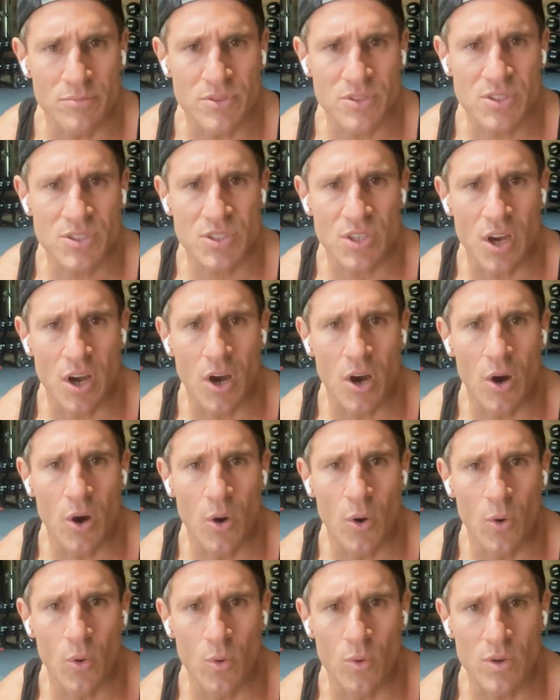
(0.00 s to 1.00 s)

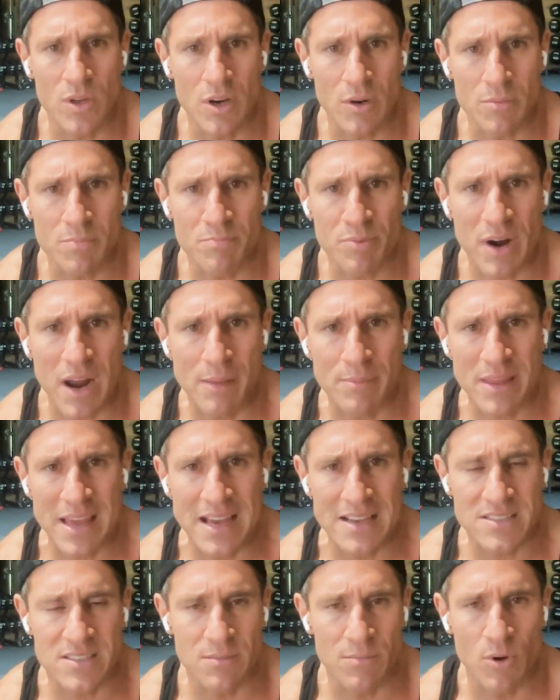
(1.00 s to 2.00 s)
So, you know, probably
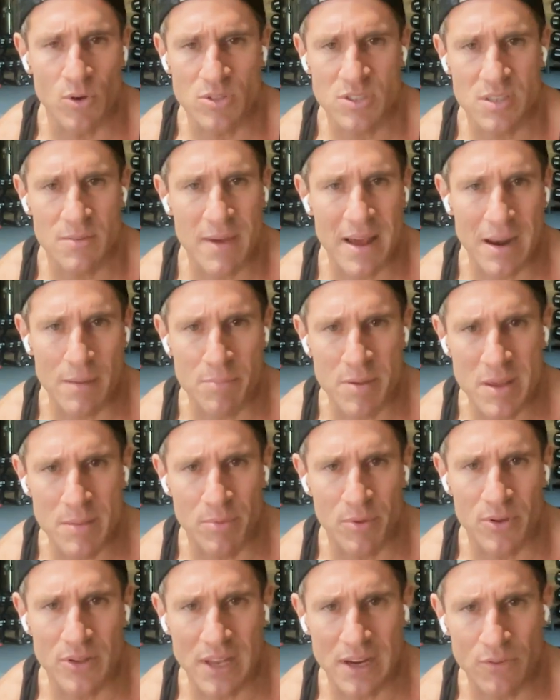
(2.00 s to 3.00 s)
has the most amount of
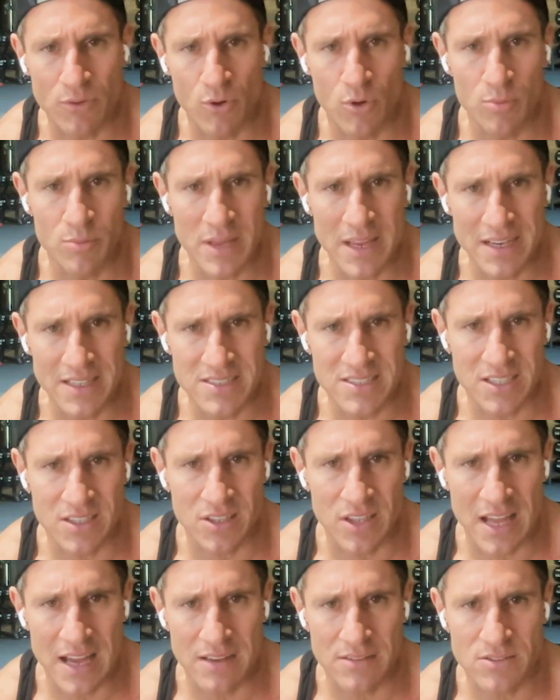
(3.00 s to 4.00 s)
people in that room, yet he's a
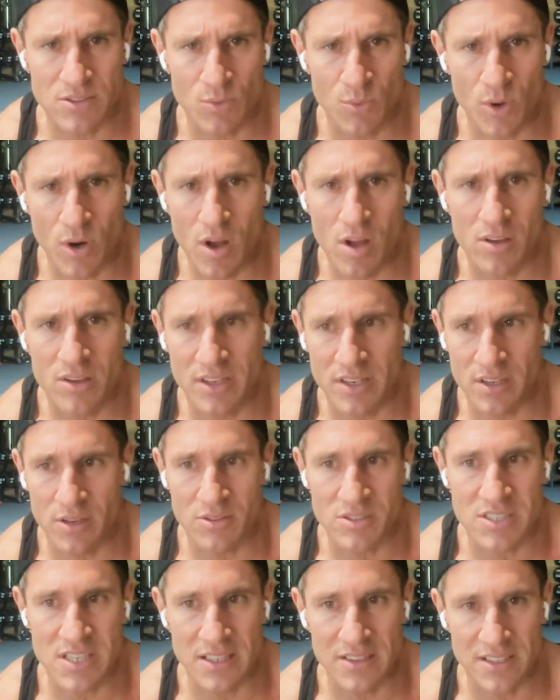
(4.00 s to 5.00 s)
clown. So we're all going to go
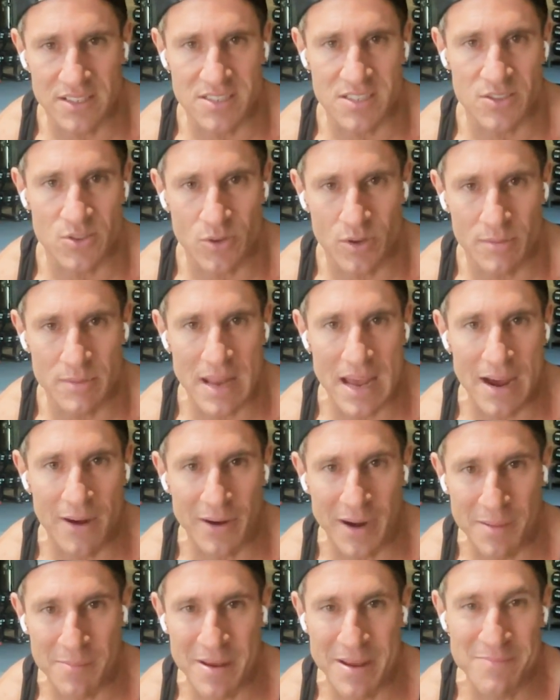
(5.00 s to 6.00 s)
sit and listen to him now.
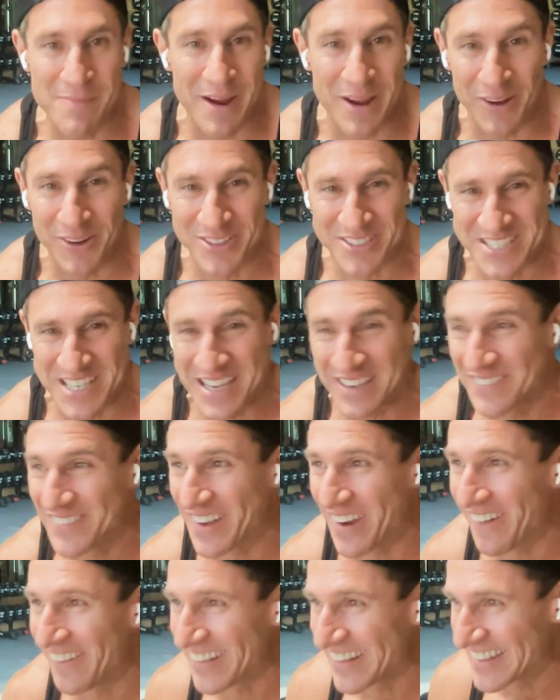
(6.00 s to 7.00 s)
And I made my whole team
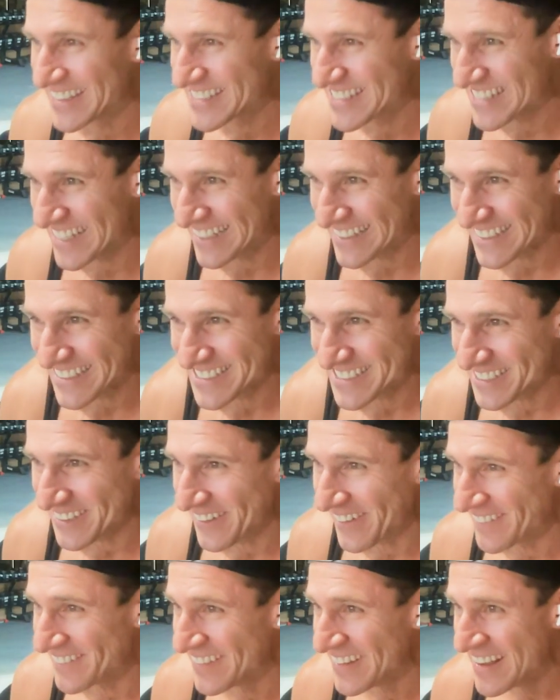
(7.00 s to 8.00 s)
go in and sit and listen to
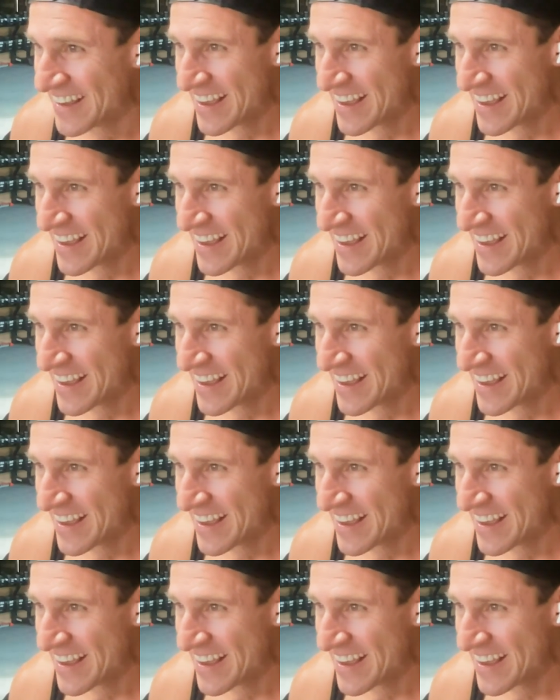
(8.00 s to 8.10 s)
him.